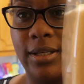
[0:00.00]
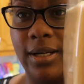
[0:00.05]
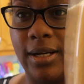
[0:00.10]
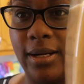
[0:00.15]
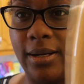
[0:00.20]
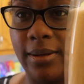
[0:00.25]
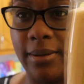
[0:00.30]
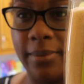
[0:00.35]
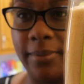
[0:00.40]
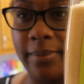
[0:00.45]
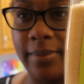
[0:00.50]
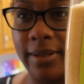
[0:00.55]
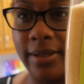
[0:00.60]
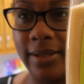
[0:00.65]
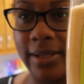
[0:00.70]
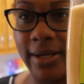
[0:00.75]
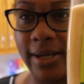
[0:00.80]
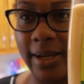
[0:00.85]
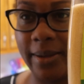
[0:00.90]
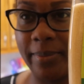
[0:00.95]

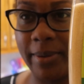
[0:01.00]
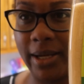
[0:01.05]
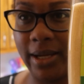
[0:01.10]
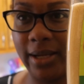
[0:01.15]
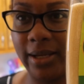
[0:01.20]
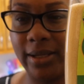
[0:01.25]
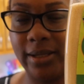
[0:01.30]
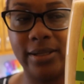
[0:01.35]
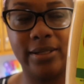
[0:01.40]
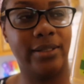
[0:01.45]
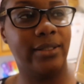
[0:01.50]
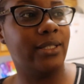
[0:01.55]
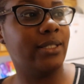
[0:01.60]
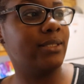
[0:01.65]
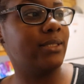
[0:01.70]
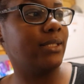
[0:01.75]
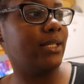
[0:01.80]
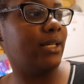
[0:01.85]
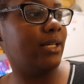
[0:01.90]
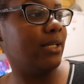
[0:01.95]
that I buy.
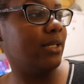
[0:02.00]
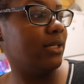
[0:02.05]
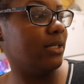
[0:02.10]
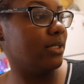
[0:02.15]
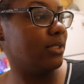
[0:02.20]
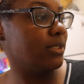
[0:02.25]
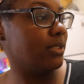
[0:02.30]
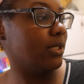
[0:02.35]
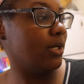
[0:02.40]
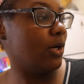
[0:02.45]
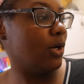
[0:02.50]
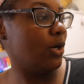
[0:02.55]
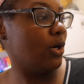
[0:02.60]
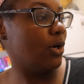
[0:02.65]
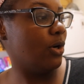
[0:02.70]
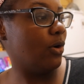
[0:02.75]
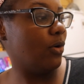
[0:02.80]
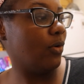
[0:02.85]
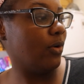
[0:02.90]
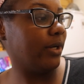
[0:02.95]
This is
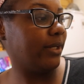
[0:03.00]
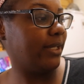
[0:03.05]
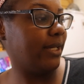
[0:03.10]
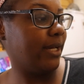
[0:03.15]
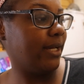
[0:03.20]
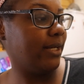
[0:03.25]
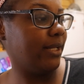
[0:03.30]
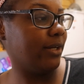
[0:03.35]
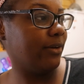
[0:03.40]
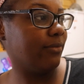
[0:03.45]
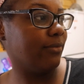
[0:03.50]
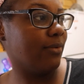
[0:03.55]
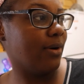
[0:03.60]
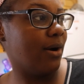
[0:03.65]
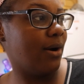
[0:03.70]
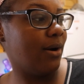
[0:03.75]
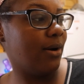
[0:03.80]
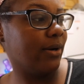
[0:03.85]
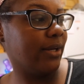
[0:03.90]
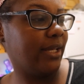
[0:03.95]
organic
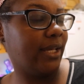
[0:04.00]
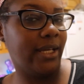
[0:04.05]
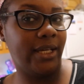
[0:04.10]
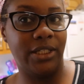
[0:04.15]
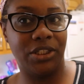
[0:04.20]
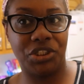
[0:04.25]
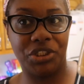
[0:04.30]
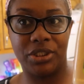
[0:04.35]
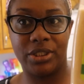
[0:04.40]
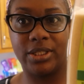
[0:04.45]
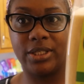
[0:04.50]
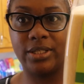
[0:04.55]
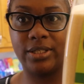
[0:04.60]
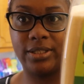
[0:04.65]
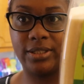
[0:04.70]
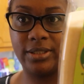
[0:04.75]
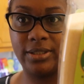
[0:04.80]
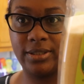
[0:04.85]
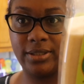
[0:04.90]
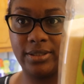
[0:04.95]
raw cane sugar.
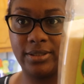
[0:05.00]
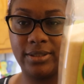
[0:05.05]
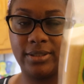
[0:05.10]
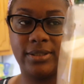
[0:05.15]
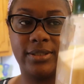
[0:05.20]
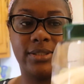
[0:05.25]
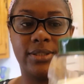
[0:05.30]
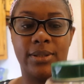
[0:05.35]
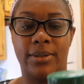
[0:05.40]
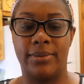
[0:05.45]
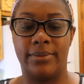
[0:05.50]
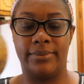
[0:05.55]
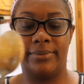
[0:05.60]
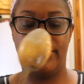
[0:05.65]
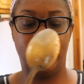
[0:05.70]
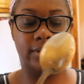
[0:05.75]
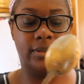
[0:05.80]
So